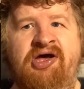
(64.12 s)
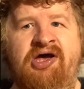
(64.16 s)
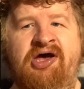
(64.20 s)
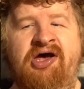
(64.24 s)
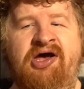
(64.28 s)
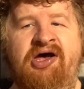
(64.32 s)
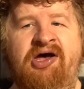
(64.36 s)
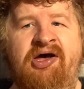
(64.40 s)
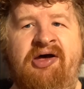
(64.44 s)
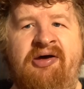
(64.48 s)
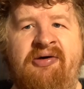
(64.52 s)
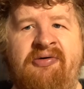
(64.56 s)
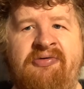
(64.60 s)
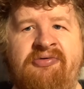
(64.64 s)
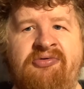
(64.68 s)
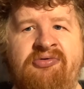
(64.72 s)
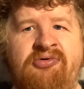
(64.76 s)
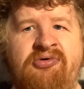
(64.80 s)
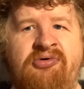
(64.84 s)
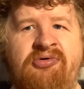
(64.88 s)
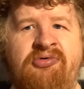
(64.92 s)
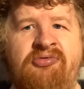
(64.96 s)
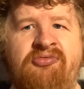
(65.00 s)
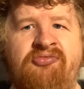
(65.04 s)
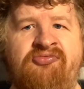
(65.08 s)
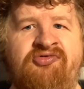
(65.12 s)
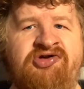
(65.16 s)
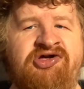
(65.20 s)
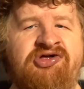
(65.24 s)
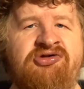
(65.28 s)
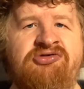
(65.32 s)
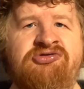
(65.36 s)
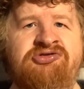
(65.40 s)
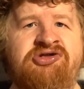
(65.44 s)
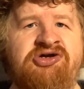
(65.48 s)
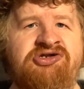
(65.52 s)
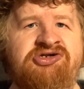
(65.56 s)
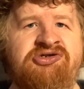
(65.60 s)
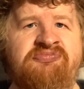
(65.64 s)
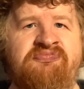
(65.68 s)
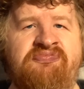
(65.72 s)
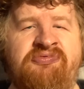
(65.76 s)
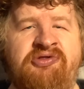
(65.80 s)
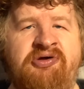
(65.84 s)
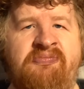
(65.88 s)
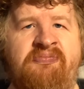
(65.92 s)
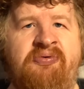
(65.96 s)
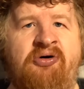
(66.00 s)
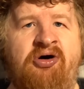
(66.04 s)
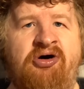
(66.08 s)
Uh, you know, Regal does a,
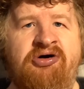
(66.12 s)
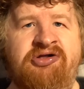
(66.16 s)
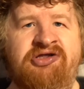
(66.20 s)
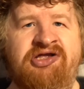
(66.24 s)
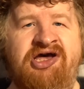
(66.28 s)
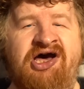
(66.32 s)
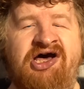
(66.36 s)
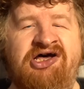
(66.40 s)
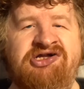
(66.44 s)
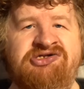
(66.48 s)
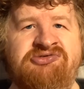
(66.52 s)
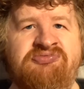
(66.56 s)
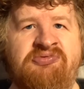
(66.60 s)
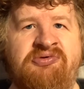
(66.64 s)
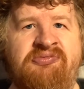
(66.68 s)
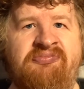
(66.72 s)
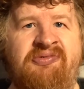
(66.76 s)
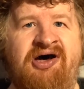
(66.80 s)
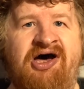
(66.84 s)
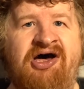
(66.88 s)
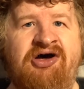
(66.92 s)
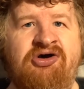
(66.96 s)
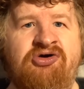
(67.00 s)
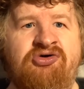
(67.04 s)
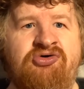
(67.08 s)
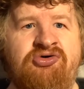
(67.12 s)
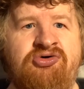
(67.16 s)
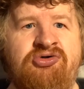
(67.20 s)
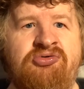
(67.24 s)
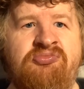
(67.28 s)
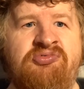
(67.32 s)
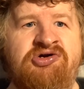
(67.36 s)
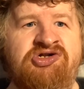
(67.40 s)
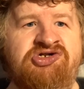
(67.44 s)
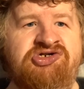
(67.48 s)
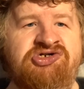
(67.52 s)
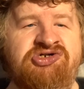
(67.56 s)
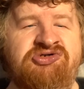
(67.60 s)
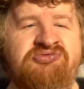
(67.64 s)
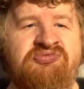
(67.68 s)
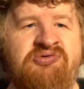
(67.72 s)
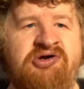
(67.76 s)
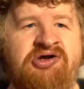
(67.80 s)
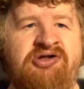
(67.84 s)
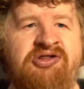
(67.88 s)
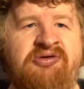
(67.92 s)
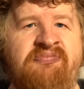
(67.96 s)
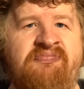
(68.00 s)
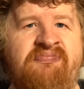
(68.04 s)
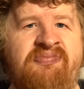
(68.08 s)
the podcast with Matt Koon, which is
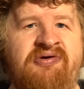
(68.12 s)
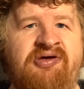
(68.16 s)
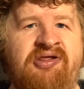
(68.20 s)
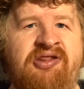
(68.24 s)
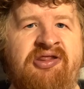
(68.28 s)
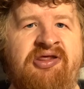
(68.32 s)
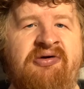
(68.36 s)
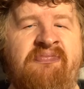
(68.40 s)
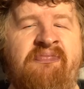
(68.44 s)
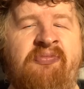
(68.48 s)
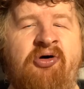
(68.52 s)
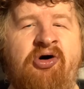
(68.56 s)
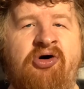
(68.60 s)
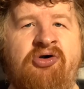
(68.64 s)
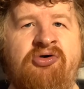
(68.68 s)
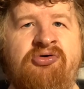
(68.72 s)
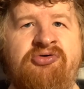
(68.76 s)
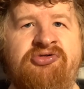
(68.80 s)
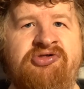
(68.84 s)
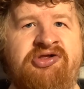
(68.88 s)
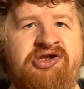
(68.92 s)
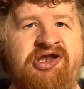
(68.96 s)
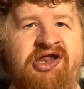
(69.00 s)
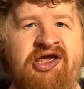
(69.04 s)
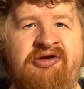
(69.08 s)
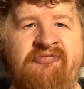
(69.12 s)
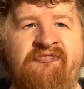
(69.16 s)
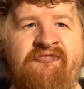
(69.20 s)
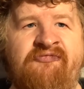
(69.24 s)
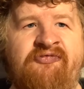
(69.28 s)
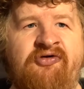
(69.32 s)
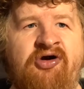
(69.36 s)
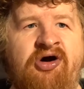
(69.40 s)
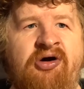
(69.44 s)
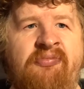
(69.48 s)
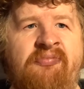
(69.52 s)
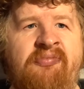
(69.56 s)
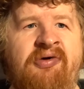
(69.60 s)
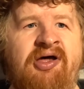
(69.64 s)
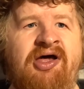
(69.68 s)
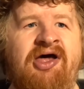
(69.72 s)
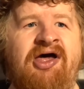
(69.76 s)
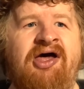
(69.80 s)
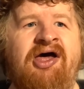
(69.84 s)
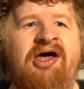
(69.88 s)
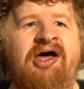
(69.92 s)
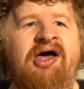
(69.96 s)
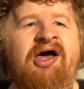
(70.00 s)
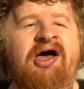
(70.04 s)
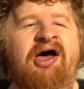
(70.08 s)
where they, they borrowed the name from.
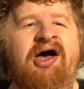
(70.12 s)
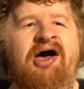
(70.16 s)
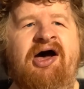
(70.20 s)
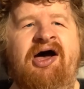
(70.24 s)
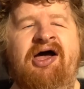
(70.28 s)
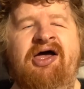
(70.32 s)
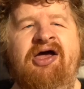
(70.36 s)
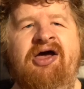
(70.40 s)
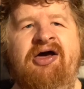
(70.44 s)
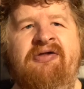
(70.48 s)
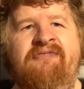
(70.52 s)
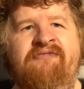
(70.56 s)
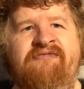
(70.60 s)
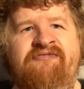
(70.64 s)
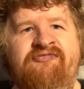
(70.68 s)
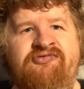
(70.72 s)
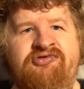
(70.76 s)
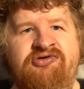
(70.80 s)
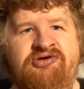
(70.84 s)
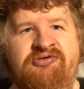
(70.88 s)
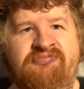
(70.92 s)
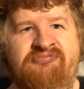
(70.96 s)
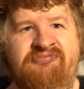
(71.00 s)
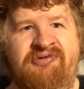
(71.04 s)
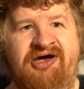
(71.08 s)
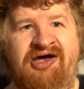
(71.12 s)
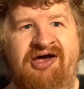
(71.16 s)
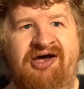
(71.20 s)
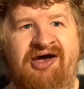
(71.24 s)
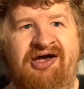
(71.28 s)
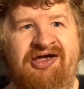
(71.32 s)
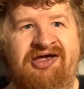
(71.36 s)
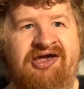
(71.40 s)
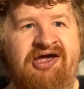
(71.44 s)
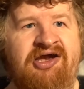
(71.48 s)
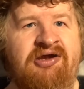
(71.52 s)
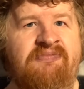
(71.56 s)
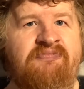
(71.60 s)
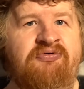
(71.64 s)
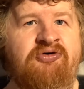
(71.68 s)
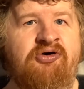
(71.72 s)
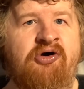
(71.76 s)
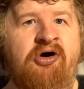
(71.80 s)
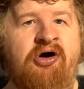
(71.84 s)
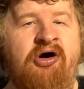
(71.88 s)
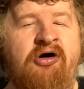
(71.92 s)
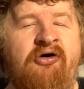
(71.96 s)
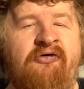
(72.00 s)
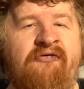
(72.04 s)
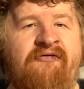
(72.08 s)
I had to admit I kind of
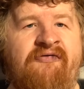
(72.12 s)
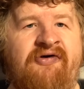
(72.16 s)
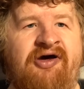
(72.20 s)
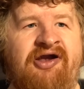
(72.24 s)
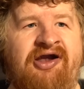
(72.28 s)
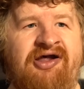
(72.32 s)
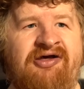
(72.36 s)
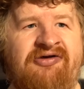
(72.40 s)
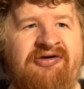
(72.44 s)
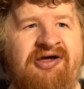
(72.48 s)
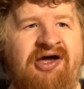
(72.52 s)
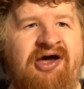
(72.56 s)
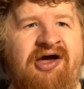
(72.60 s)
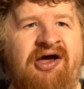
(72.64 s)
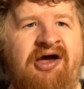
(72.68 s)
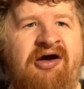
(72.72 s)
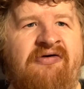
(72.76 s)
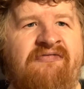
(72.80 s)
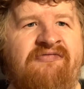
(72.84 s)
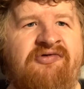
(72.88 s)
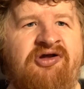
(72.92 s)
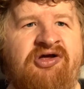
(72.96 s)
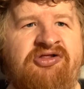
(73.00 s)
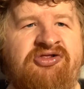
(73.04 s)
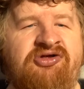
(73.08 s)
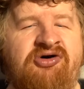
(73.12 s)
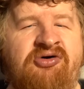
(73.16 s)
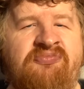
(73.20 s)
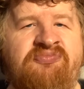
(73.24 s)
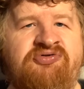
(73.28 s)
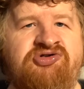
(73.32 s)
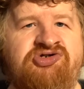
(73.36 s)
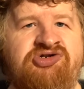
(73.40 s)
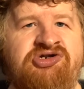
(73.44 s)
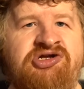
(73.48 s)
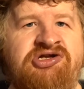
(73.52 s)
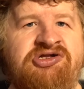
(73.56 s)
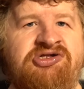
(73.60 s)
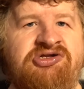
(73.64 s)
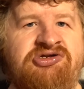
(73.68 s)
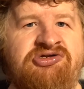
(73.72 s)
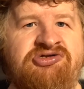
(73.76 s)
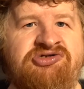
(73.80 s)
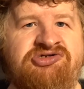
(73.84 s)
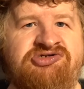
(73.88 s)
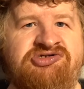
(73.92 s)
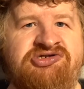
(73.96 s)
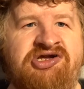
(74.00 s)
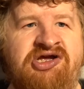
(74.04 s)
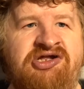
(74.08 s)
put off and I, I haven't had the opportunity
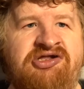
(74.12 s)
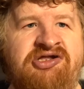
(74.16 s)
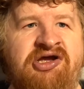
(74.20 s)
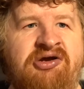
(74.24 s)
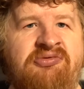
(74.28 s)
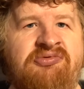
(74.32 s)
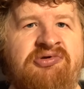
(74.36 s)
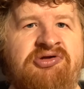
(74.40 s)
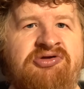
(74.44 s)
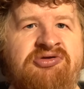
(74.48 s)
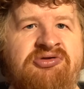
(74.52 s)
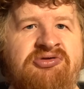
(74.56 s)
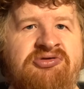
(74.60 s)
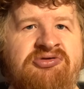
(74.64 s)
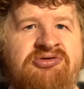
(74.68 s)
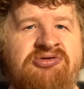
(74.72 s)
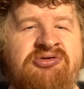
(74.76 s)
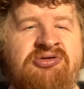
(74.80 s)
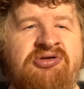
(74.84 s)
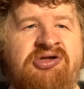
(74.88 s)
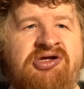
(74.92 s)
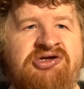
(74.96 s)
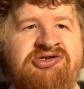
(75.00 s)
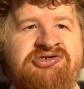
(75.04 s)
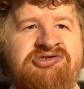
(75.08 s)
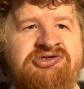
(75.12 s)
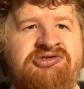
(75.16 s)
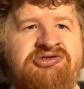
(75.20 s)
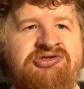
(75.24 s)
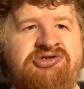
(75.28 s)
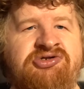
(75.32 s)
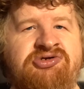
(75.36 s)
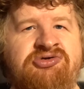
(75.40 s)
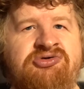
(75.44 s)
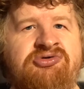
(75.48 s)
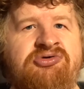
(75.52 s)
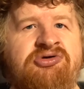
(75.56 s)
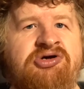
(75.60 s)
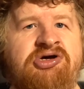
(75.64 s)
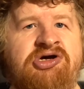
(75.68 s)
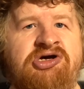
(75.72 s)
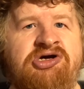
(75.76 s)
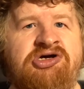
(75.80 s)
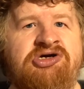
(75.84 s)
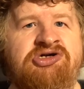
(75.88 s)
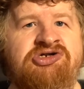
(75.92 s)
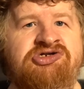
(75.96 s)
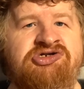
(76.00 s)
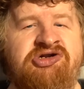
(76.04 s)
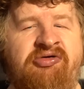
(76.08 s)
to sit down and listen to
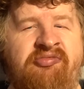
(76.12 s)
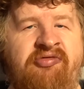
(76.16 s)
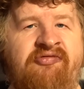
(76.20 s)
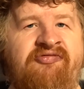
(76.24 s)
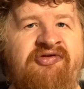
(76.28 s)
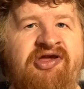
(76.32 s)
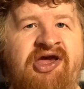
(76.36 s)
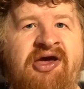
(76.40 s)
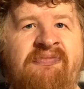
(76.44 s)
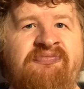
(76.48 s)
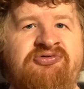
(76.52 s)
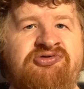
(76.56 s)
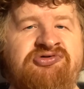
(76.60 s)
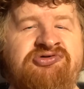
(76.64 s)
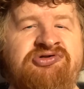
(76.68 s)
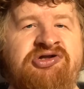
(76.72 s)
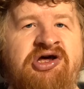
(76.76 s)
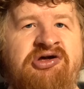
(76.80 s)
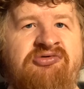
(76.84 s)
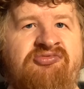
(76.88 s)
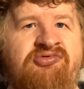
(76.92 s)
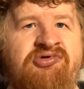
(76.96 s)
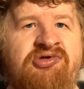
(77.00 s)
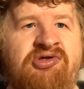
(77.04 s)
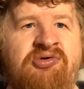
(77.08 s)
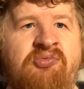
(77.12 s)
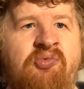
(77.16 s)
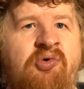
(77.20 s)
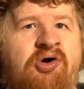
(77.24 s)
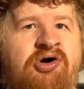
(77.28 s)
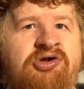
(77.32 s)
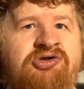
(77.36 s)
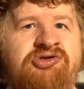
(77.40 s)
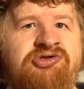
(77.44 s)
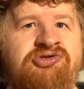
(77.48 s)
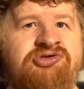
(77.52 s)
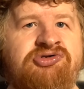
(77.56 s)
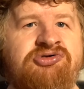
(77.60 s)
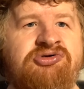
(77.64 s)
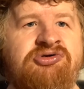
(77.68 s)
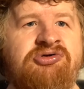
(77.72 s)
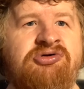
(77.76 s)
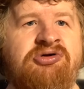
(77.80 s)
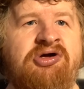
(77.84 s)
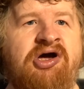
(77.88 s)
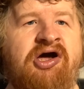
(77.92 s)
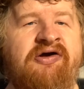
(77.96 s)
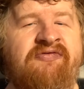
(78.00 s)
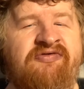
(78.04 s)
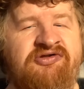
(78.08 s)
some of the episodes I really want
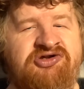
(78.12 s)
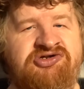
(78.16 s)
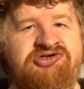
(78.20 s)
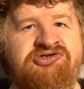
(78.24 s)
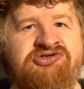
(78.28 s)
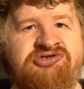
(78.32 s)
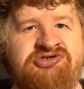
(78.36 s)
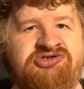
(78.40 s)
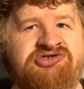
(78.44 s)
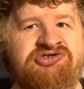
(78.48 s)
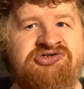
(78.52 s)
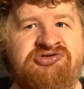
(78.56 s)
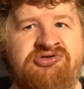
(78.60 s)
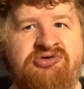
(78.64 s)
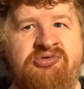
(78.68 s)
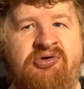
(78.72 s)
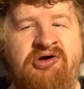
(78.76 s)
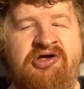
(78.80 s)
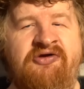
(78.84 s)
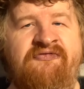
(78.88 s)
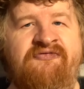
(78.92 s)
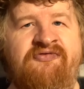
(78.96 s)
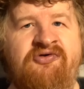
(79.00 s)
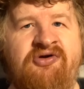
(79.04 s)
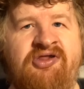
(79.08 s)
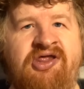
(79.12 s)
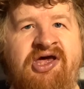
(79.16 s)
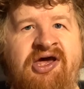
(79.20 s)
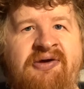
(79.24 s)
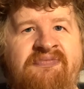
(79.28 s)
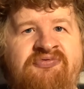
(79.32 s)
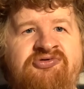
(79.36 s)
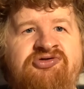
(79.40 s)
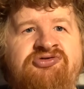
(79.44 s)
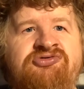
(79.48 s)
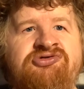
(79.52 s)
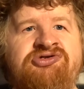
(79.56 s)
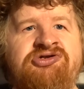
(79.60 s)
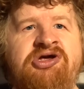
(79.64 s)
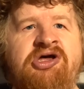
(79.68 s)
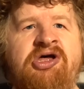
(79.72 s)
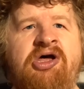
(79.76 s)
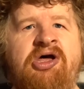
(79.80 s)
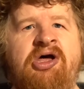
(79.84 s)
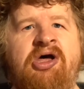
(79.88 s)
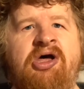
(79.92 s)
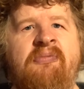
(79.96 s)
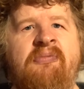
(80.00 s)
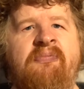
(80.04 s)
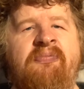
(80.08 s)
to. I've listened to quite a few of the episodes,
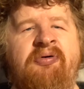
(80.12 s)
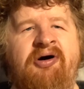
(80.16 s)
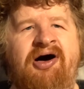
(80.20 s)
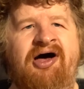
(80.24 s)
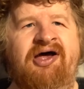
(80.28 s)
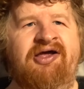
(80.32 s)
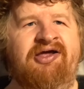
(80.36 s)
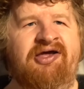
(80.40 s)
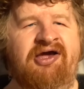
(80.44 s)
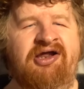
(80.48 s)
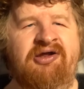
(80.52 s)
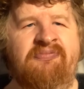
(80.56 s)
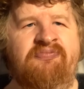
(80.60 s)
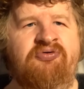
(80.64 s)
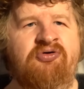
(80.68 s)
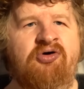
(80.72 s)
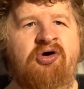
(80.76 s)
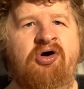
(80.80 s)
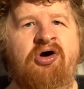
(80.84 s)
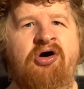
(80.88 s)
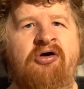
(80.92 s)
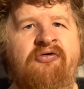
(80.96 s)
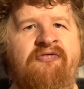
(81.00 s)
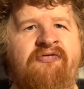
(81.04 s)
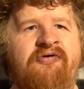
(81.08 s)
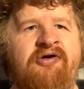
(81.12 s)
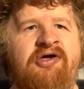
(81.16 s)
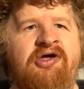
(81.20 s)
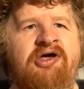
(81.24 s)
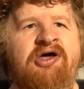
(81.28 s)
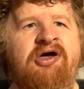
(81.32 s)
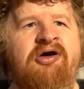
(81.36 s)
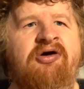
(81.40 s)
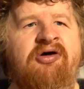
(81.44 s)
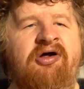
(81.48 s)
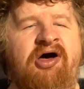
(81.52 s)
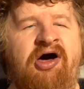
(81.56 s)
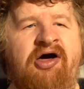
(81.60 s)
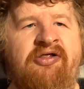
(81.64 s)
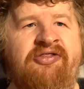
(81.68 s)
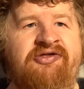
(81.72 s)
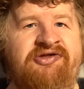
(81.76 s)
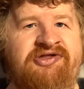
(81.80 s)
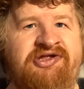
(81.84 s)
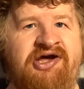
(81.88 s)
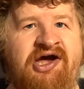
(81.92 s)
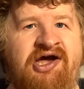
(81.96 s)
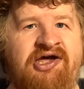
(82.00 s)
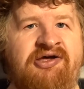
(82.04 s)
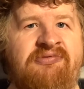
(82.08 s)
but I kind of put off at
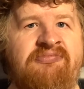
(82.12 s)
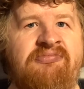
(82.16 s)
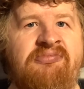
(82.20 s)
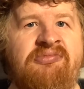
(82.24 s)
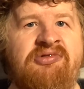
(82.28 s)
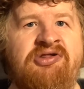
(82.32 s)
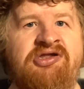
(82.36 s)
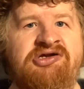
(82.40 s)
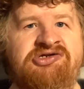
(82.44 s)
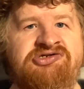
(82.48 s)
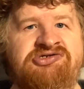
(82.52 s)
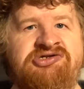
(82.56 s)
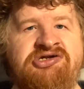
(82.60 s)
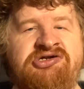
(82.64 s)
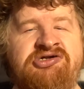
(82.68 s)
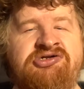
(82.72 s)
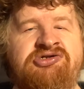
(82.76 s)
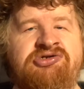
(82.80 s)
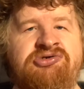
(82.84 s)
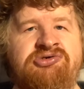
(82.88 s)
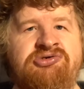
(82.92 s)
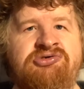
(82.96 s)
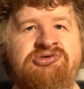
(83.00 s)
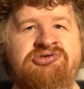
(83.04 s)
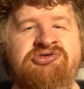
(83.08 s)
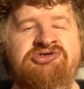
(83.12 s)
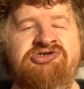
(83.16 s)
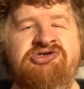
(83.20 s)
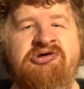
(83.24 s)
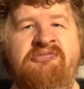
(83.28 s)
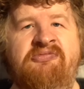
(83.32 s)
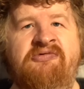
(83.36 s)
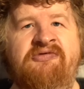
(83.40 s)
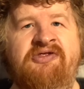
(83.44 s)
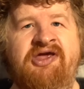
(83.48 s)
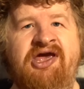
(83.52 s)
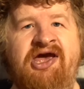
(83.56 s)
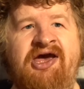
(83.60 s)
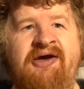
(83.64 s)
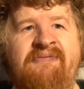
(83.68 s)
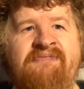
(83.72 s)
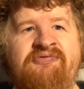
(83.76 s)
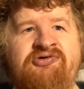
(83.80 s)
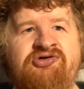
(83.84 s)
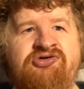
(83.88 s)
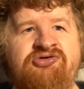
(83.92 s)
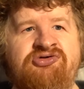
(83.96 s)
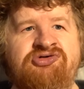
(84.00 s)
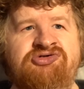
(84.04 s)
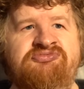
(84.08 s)
the time listening to some of the
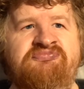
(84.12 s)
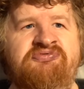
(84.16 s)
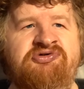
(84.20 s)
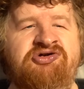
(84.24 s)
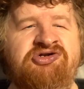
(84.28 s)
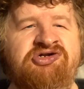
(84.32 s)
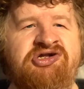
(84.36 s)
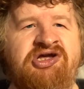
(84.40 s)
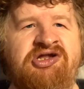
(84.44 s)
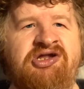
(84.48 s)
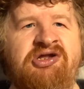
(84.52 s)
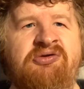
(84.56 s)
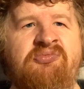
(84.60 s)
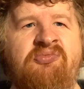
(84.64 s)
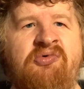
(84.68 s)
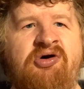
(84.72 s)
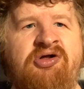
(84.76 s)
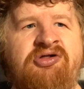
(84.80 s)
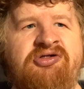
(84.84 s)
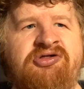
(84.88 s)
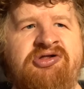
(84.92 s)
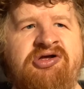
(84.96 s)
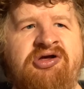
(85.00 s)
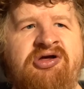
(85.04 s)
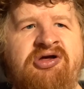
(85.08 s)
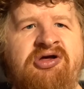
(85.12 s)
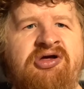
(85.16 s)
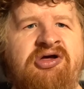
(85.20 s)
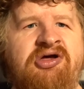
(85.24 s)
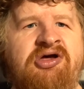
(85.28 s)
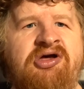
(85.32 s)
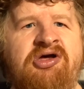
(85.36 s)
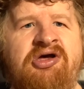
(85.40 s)
episodes because I didn't want to.